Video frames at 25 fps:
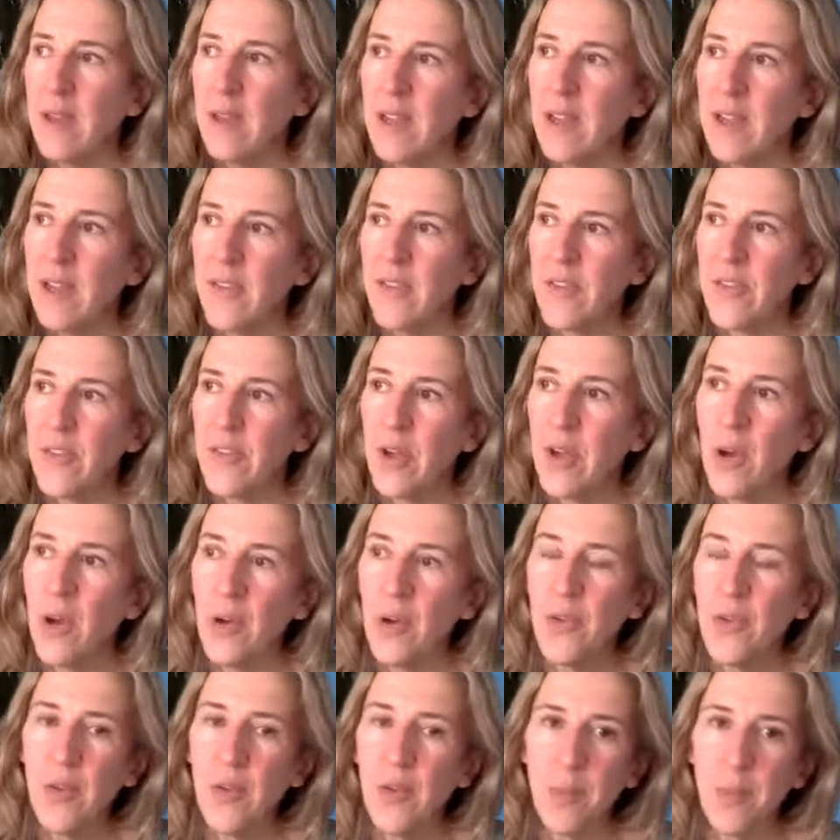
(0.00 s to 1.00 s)
It's
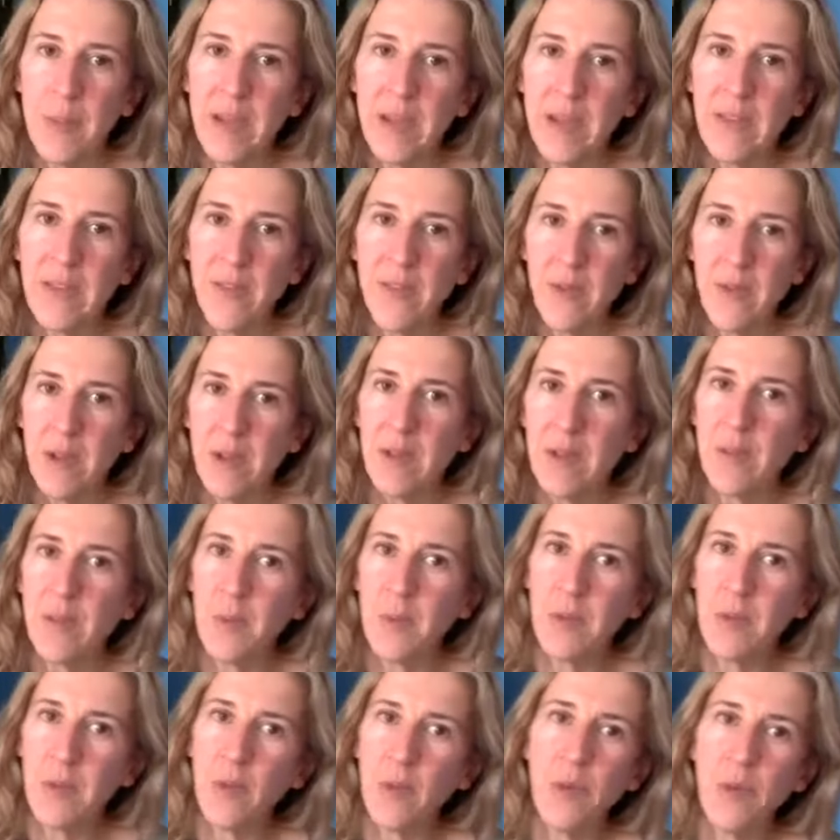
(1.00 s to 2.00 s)
total peacefulness
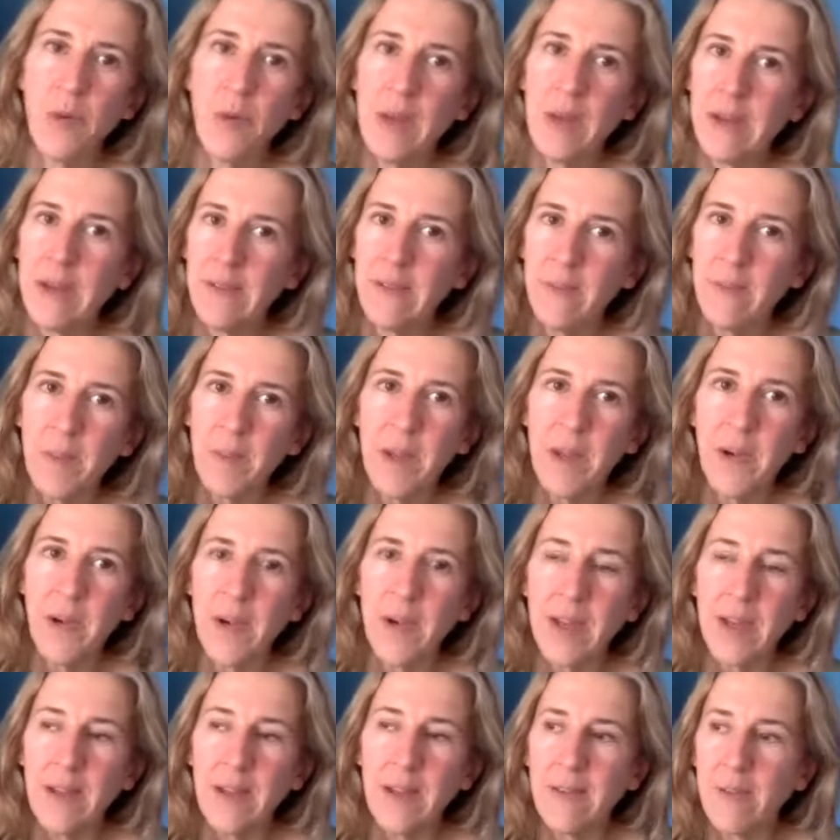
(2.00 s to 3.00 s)
with all
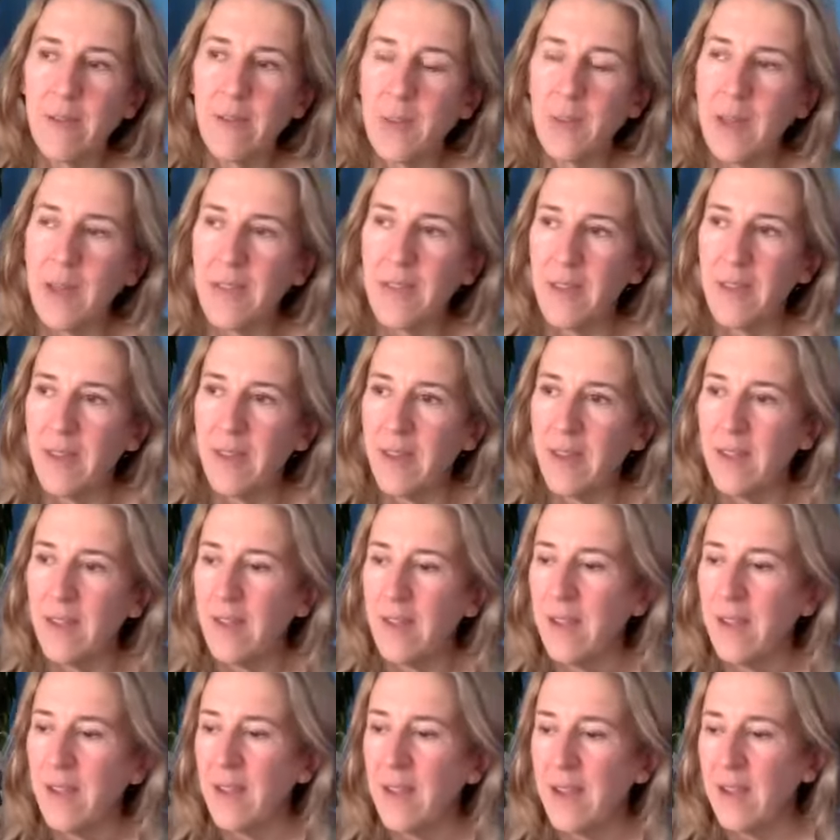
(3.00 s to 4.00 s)
experience, whether
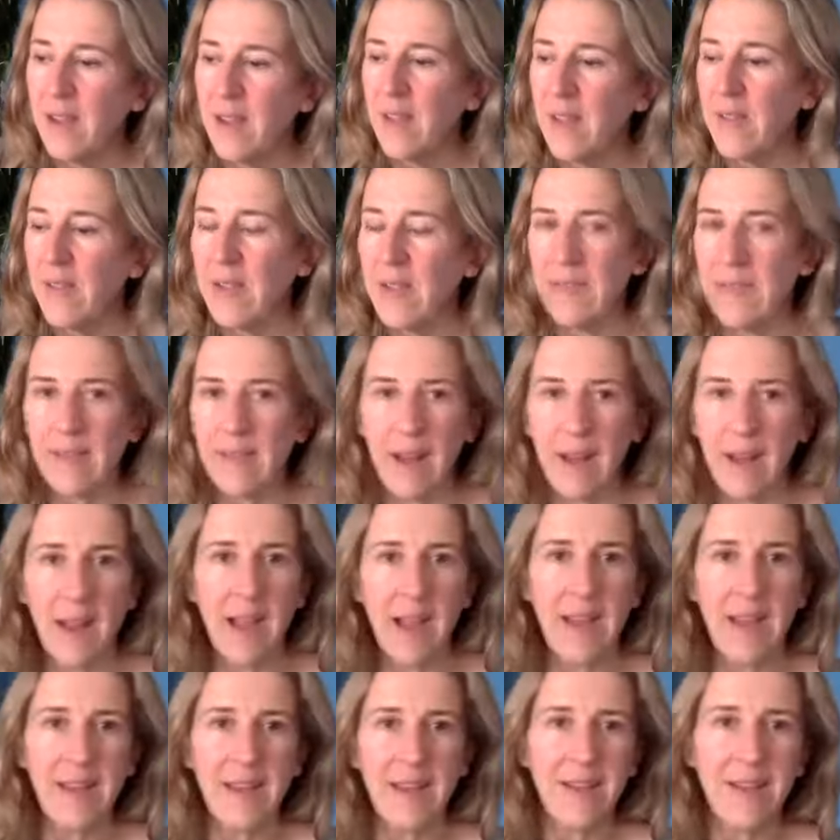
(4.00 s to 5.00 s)
that's a
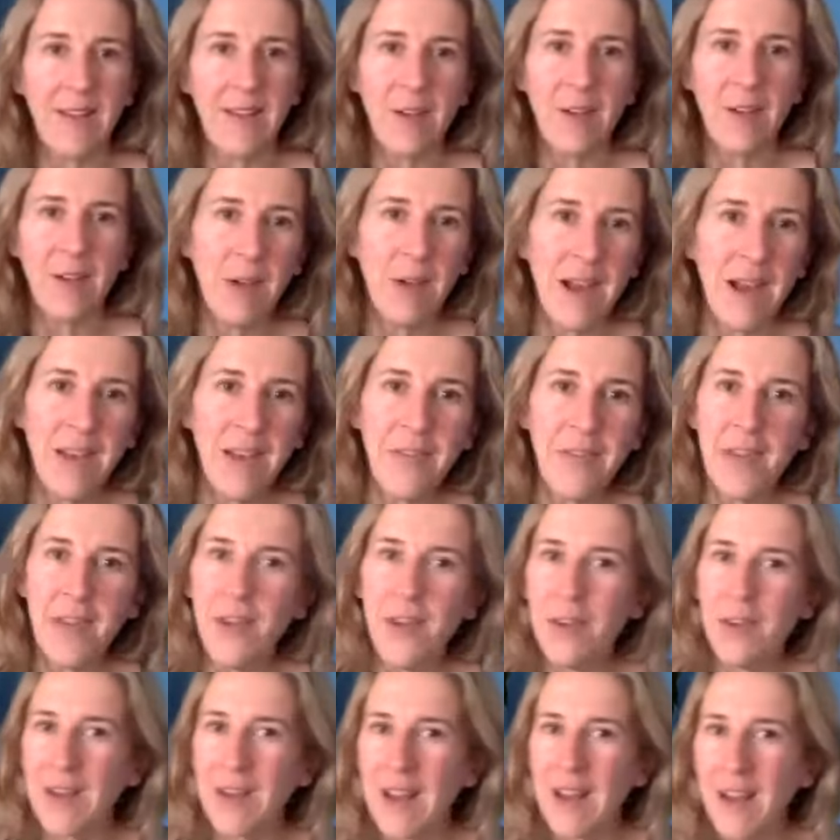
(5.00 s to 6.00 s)
client
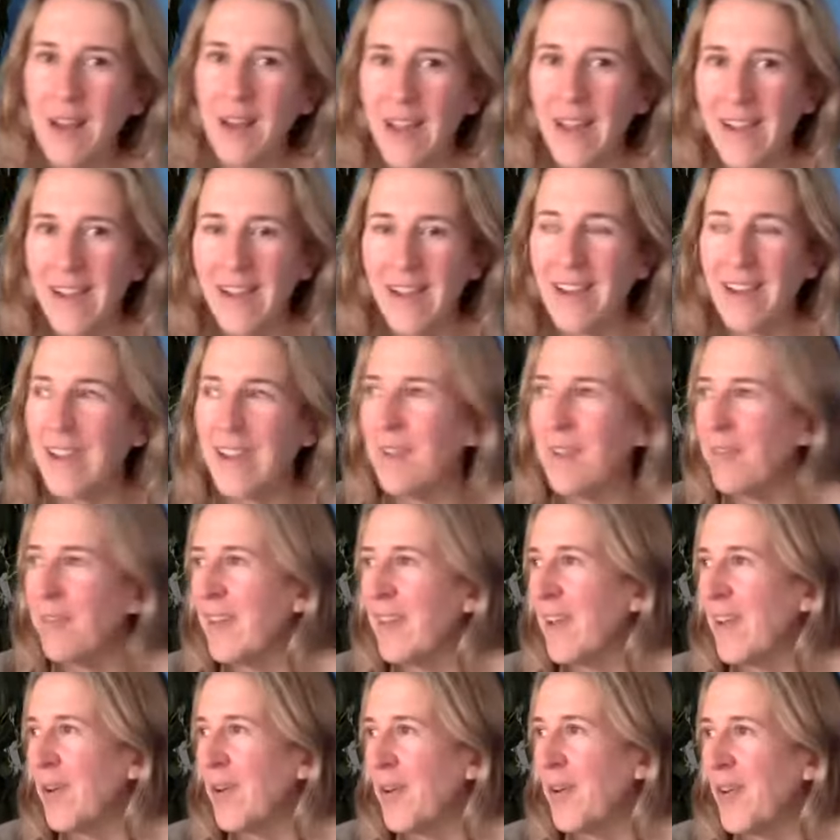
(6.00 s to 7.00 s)
arriving or a client
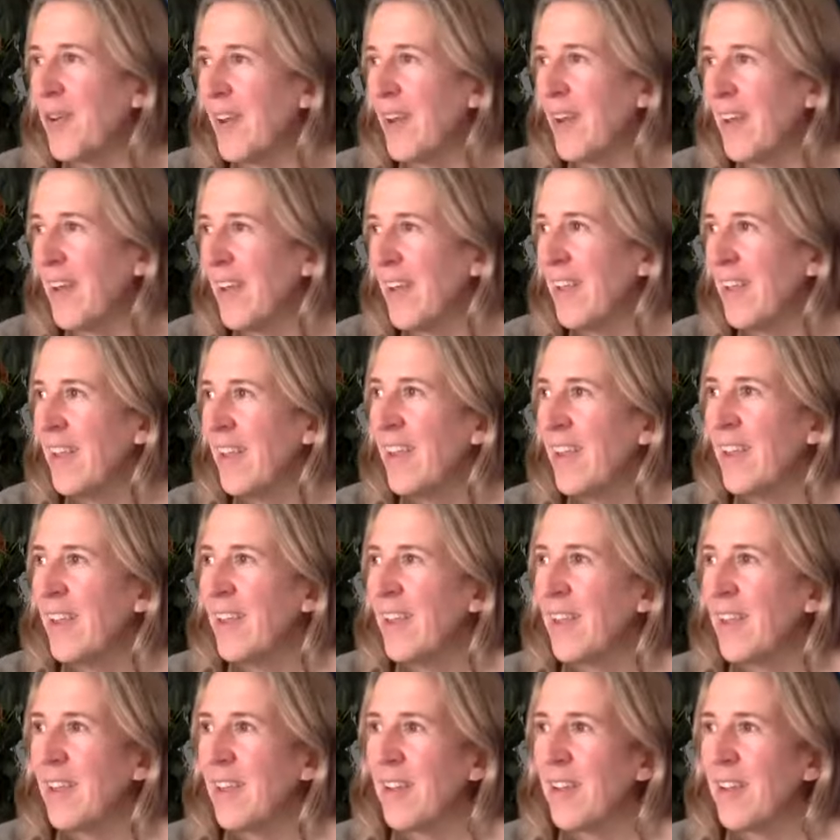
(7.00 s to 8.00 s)
leaving, or a
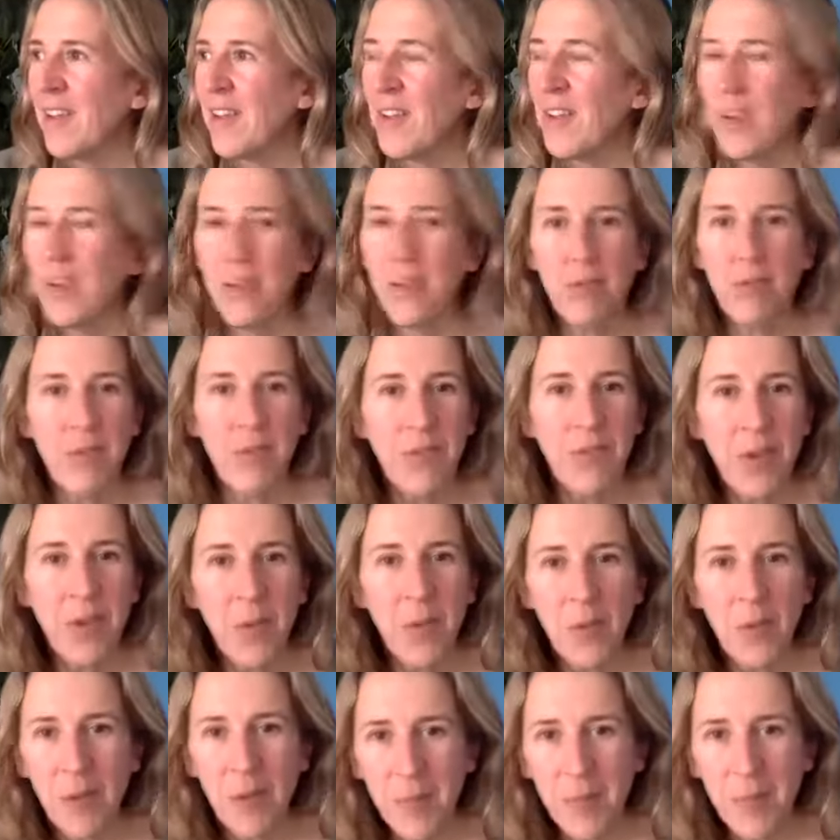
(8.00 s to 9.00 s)
good
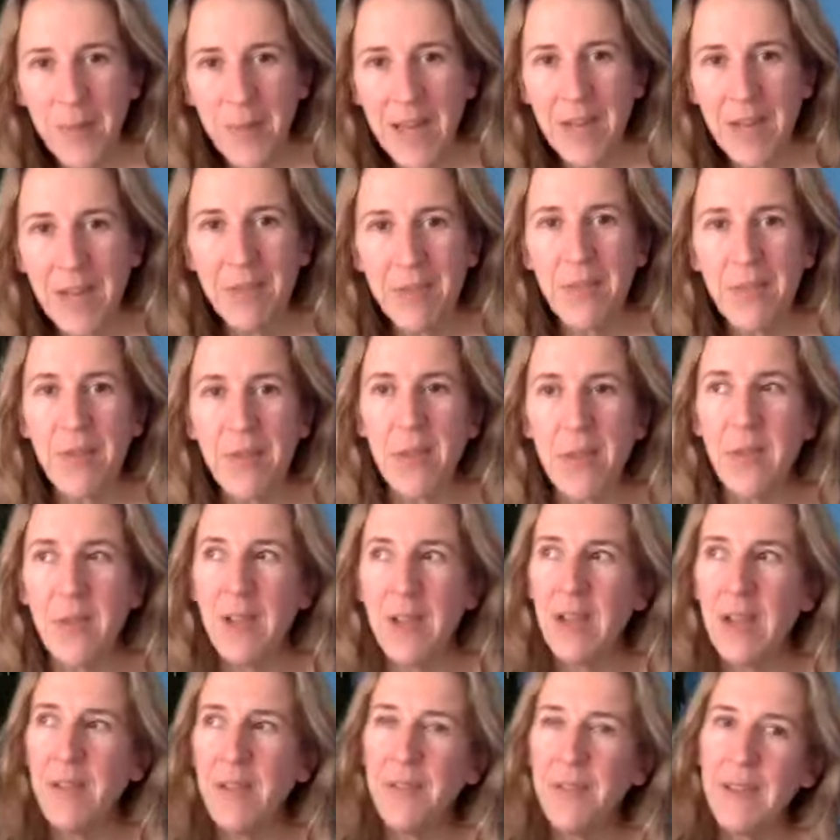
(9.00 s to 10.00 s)
review or a bad review.
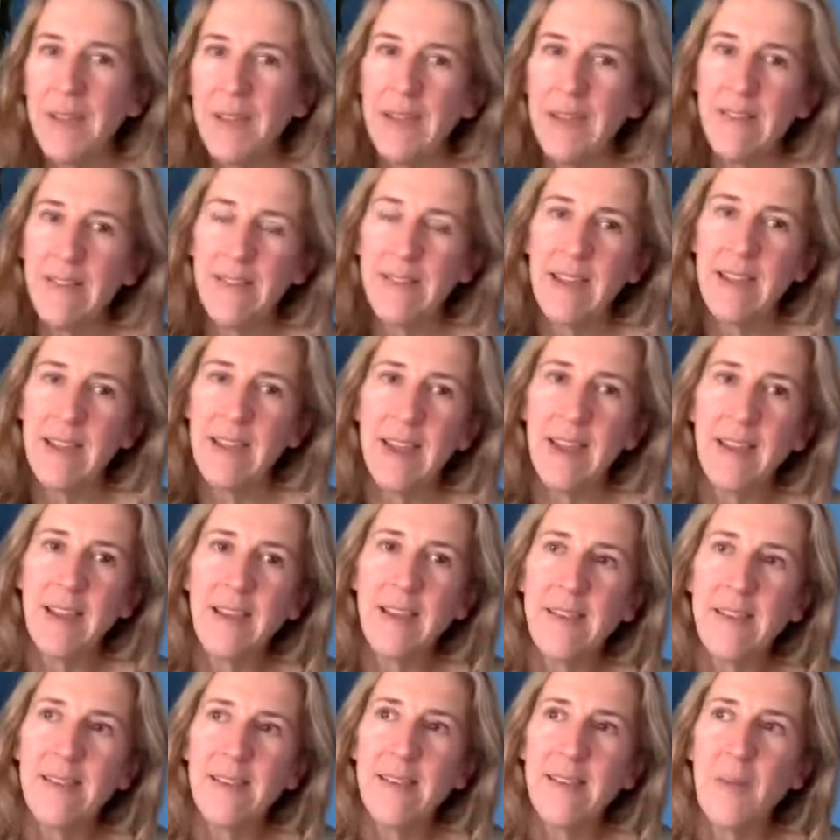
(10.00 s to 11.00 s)
None of these
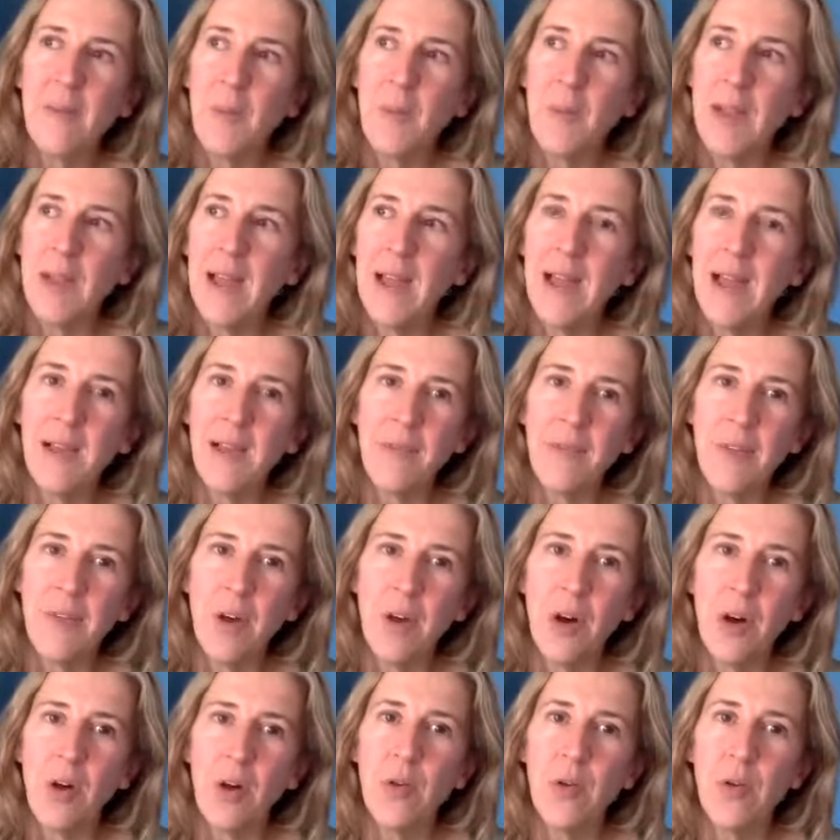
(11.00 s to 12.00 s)
things will have the
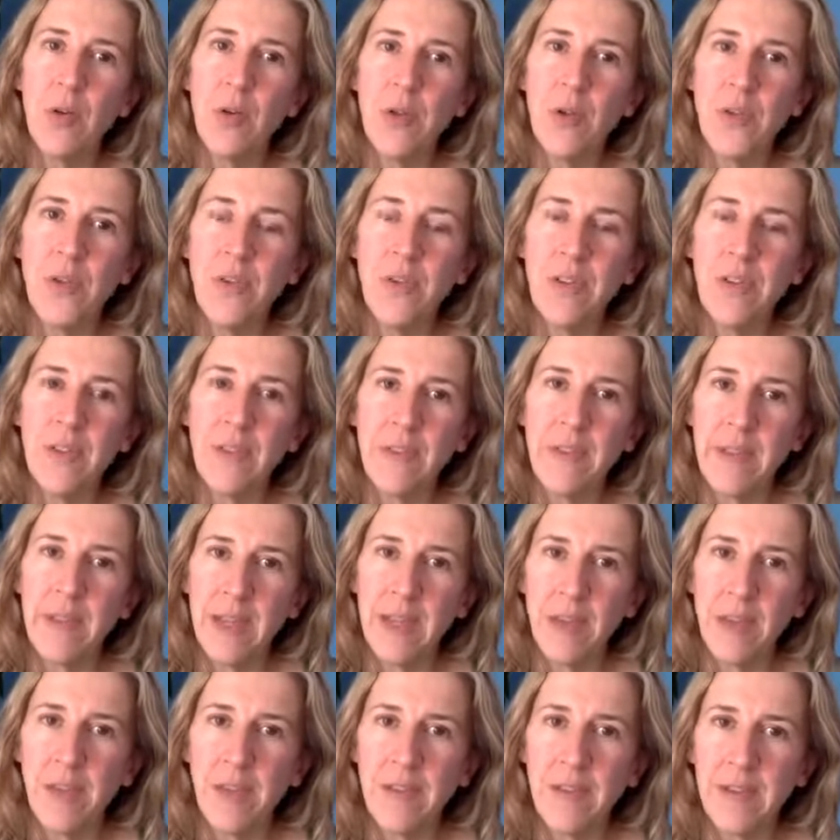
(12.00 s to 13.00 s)
hold that they
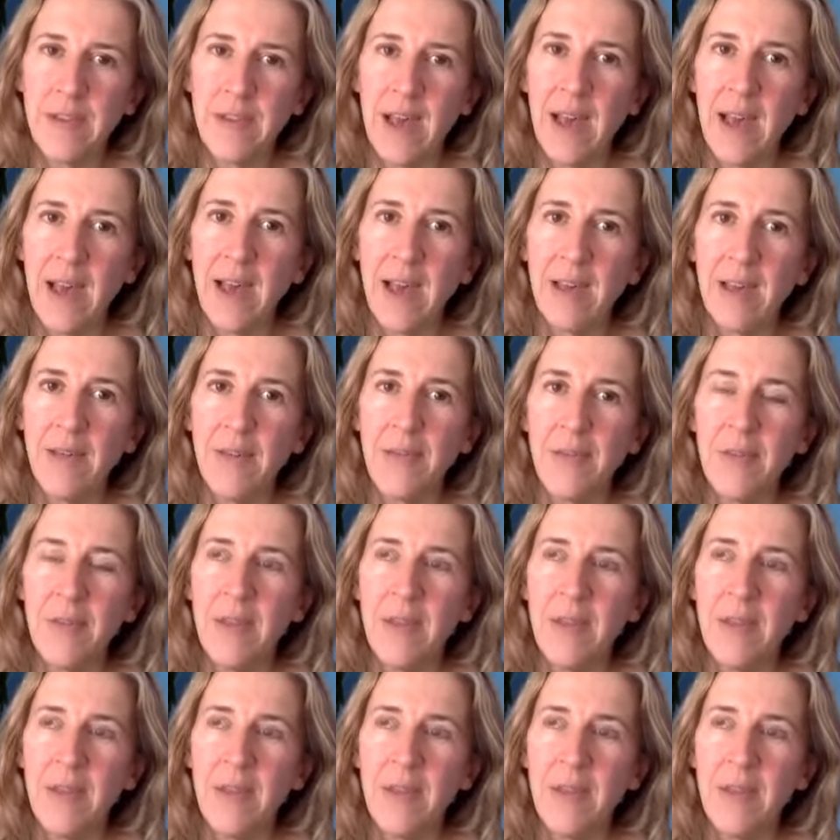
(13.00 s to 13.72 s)
used to have.